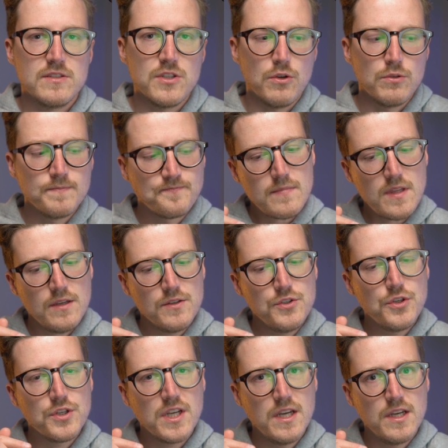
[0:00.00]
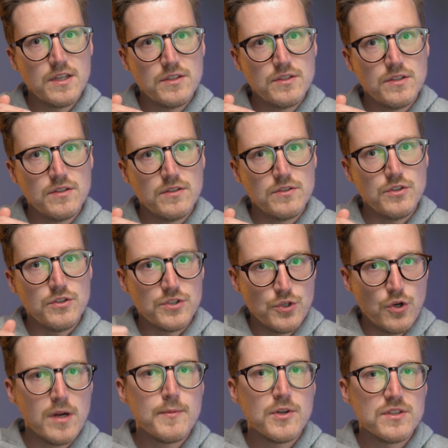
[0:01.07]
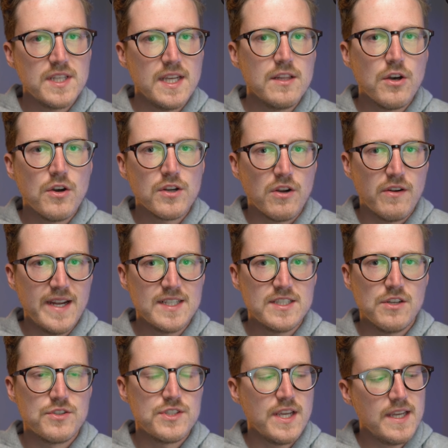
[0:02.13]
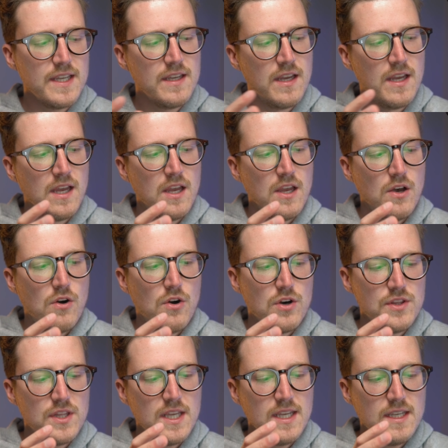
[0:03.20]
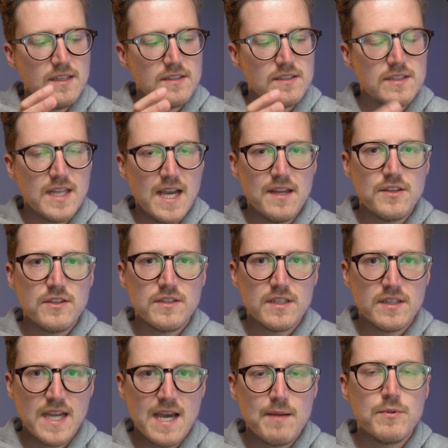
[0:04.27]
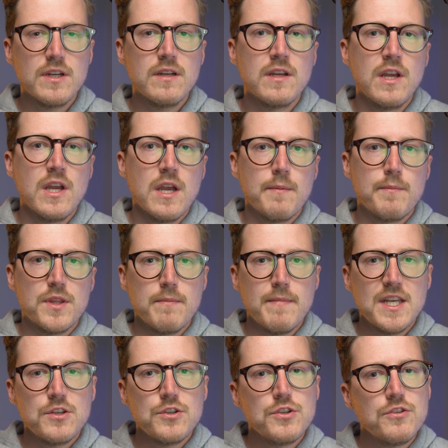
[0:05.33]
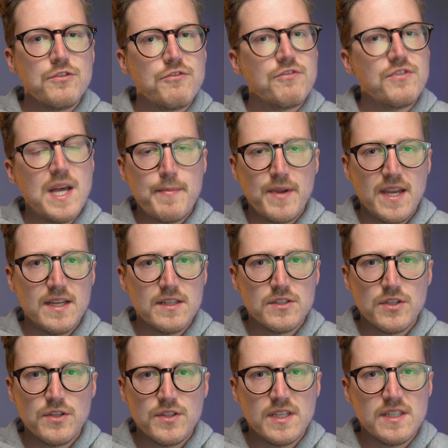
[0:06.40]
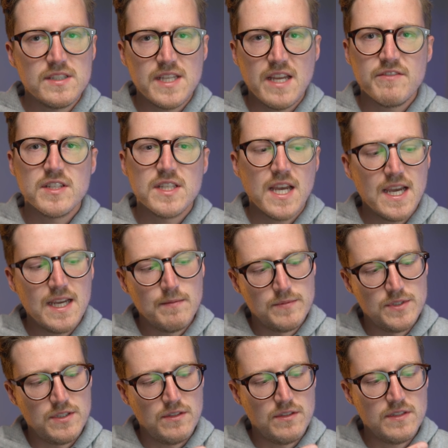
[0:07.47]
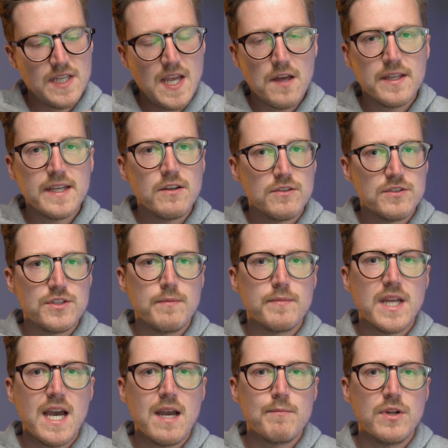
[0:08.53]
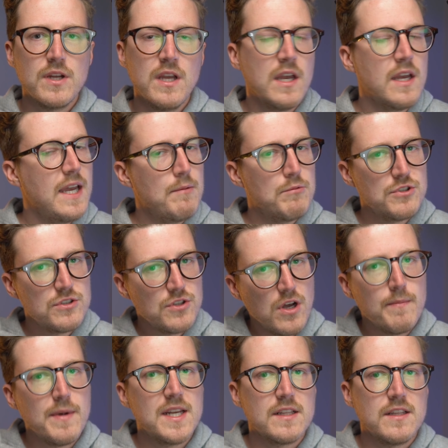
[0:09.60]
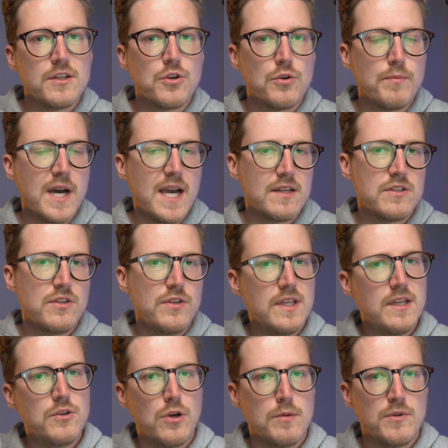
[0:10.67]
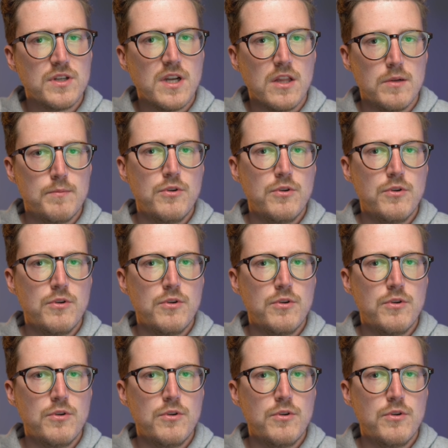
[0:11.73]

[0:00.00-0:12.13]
So you can use normal, D-Log, or HLG on the standard camera, but the minute you flip it into the 7x tele or zoom camera, it will just automatically go back to the normal color